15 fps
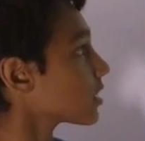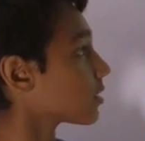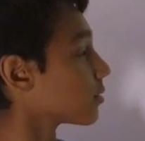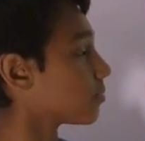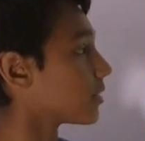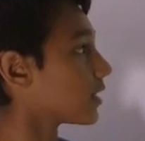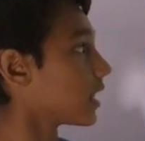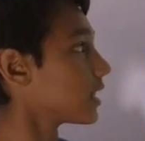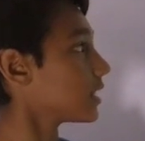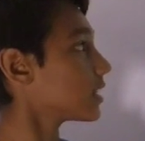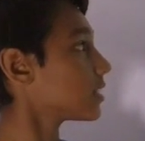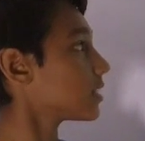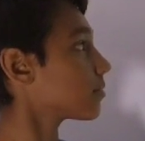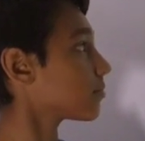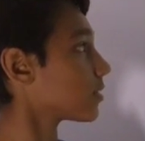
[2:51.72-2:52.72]
so
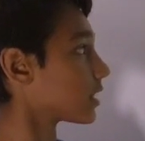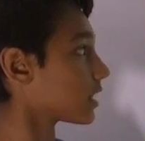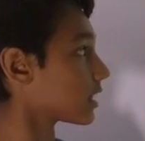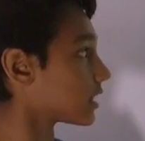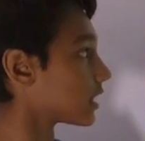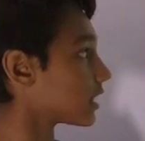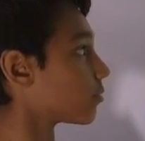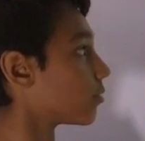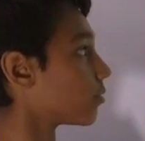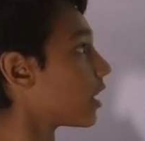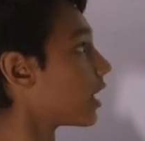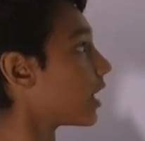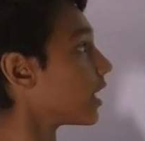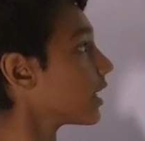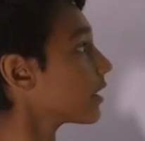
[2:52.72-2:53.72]
plus parentheses
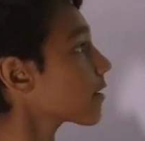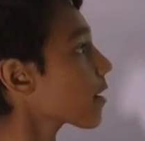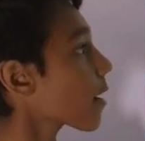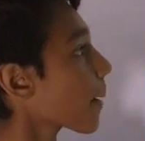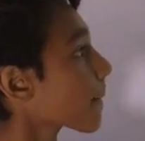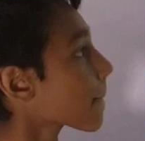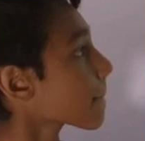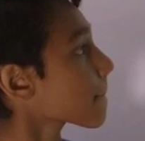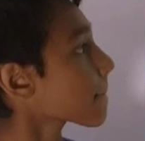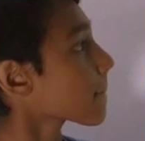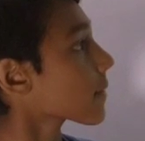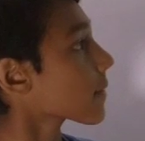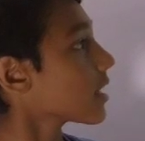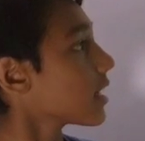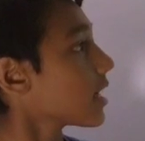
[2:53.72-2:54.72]
y,
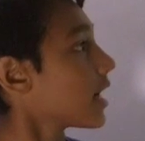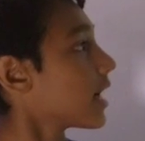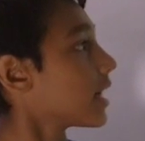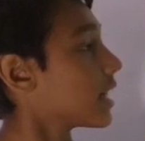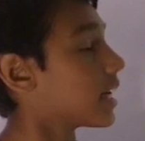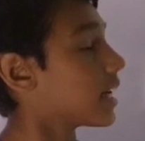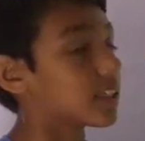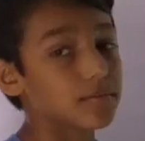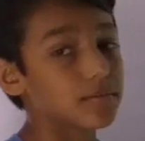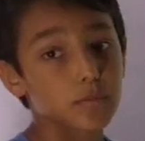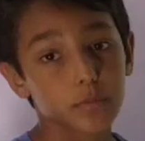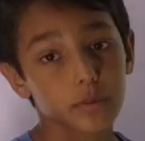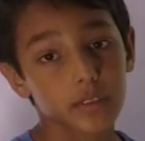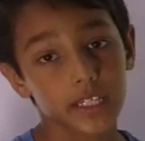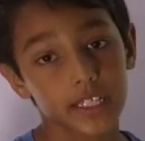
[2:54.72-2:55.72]
and then
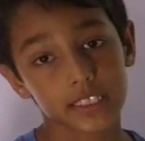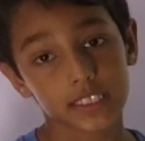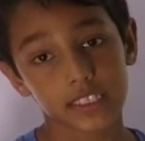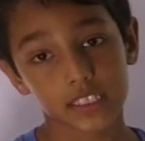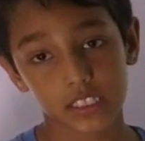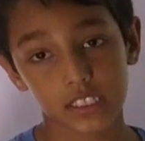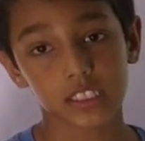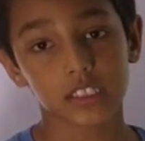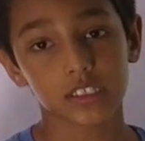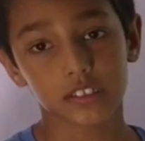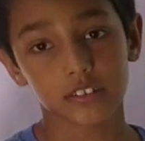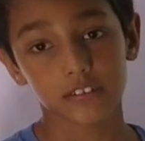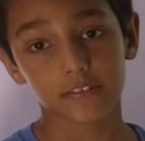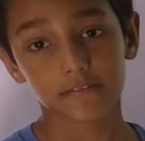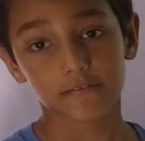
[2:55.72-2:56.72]
plus
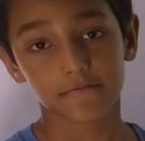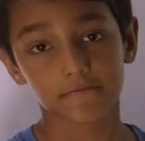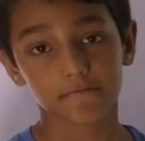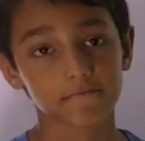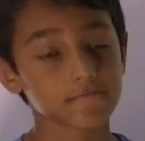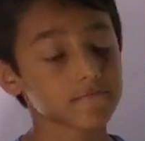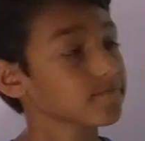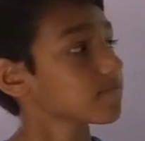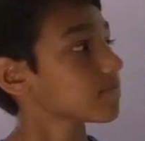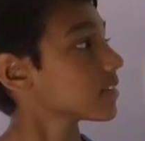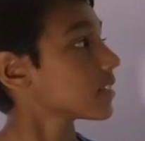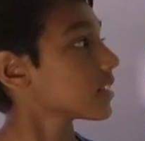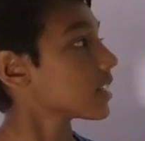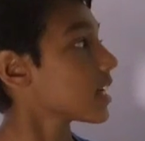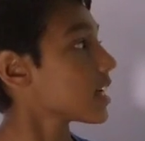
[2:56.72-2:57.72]
2,
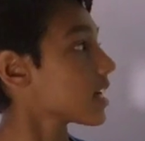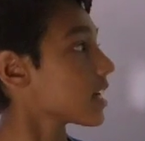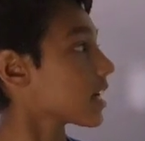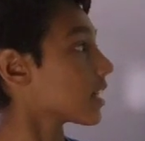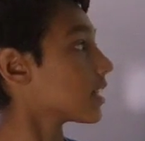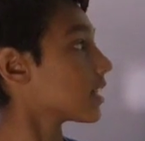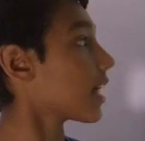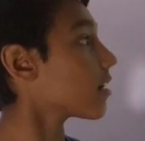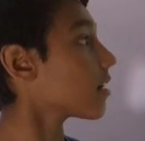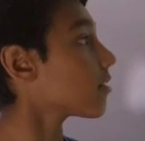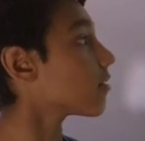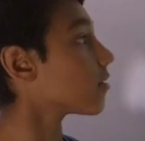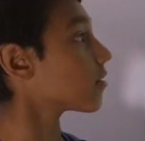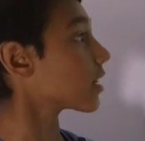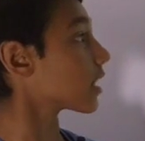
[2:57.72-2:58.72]
and that
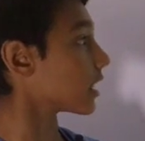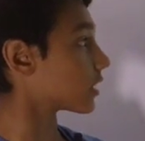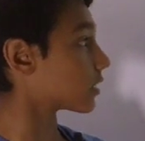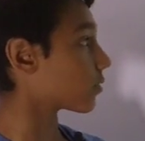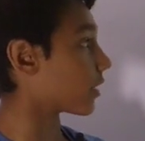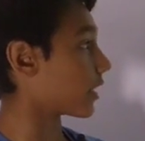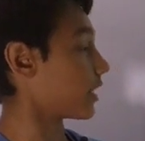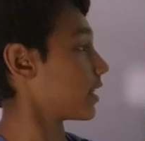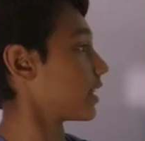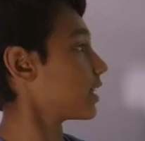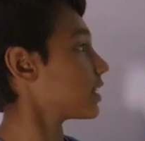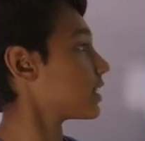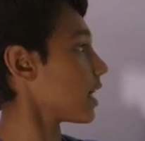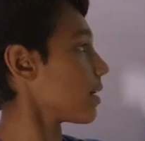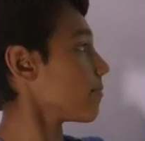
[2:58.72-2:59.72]
whole thing squared.
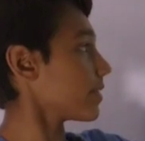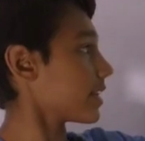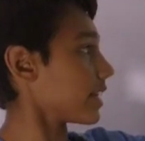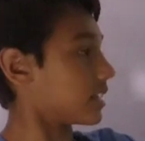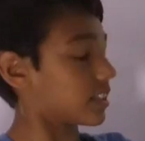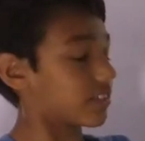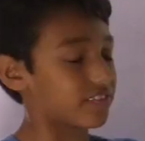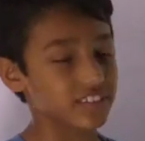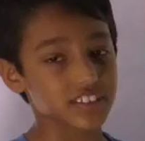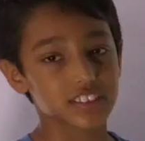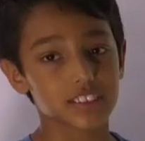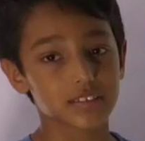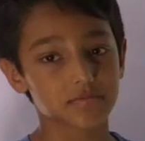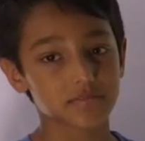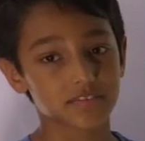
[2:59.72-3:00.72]
And same with this. If you
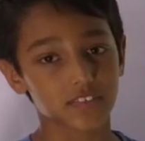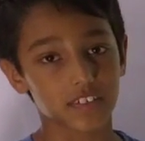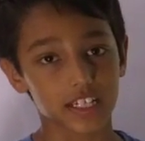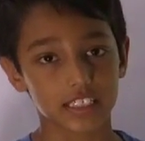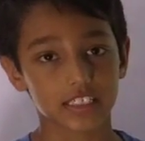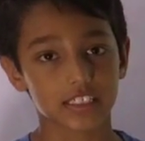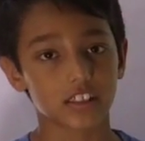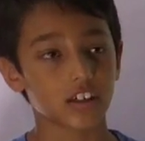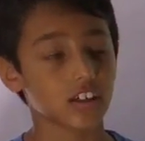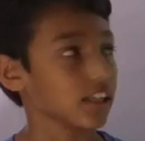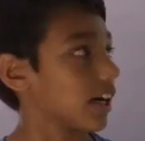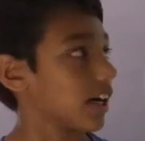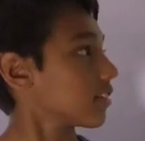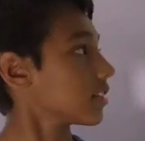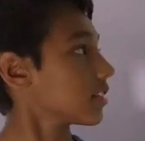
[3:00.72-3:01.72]
simplify that all
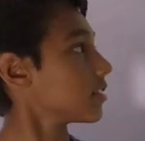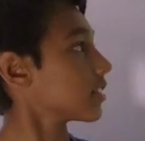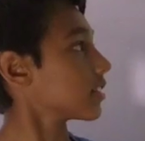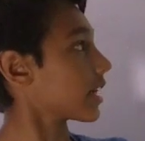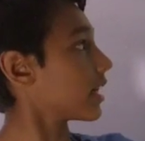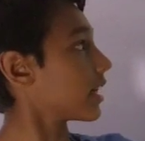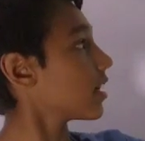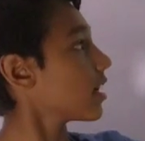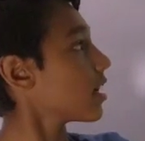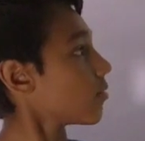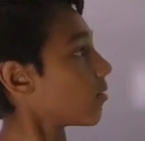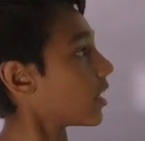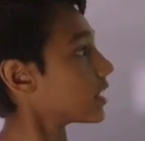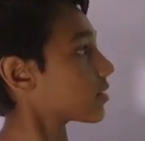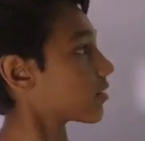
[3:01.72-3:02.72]
out, you'll get
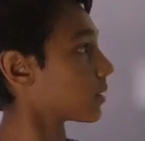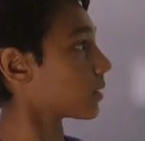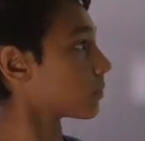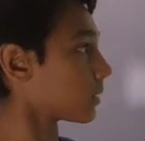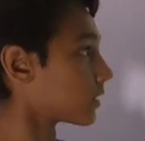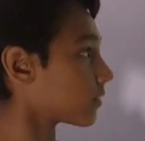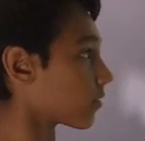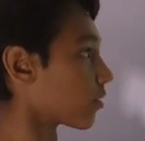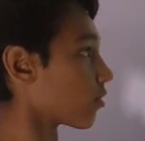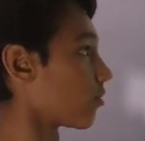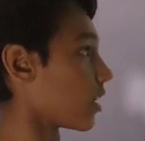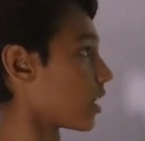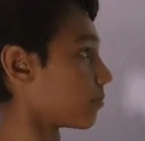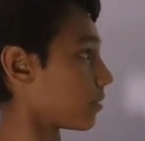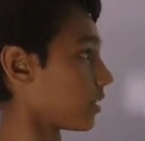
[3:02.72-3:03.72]
y squared plus
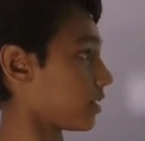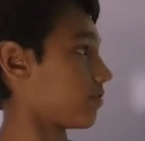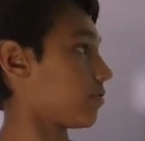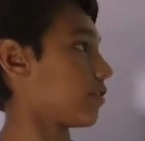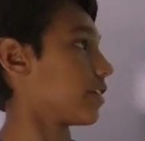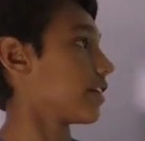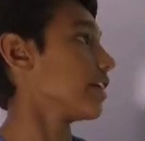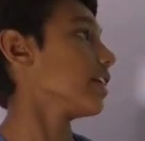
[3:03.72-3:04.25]
4y plus 4.